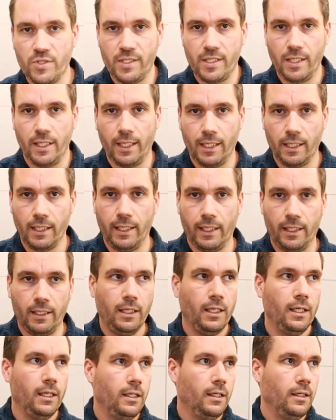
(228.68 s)
sitting,
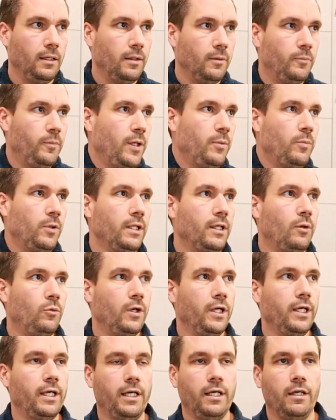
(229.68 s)
like people that
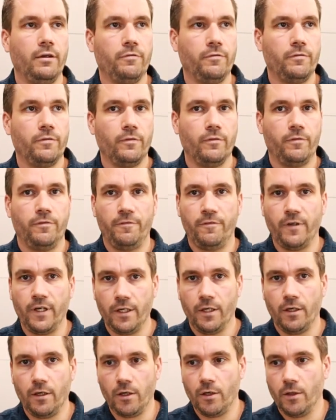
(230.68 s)
want to have
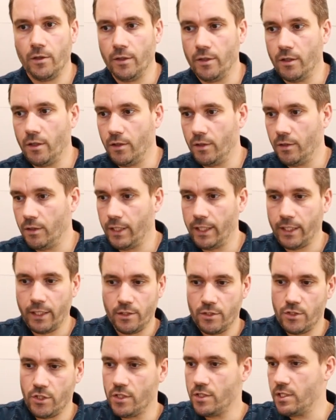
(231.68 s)
fun on
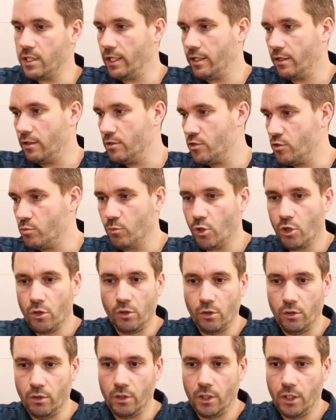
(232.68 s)
like just like a
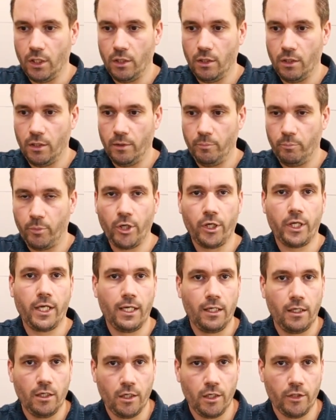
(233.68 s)
small
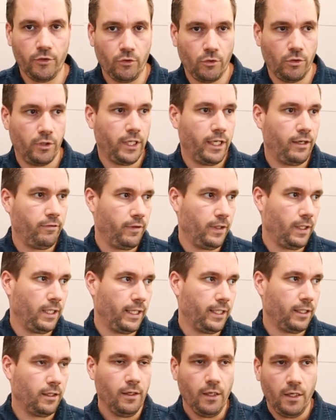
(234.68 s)
parking lot, or having
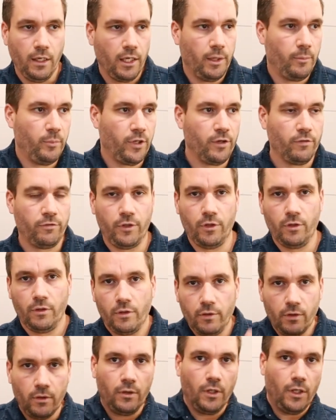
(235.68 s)
like a bit of
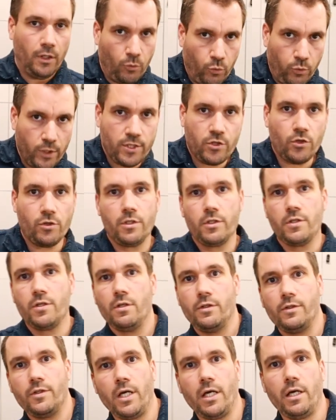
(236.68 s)
the wizard
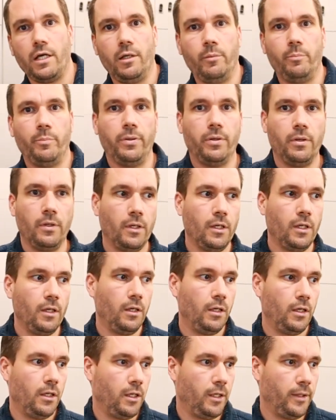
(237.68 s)
type
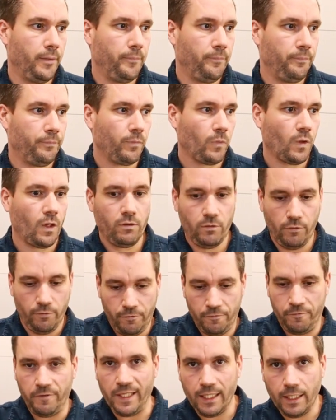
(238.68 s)

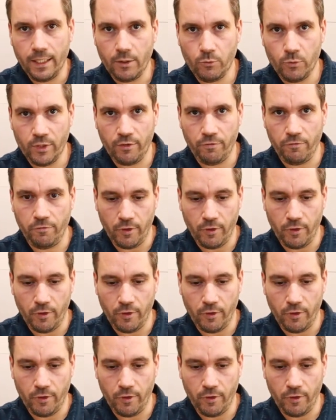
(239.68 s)
feeling with the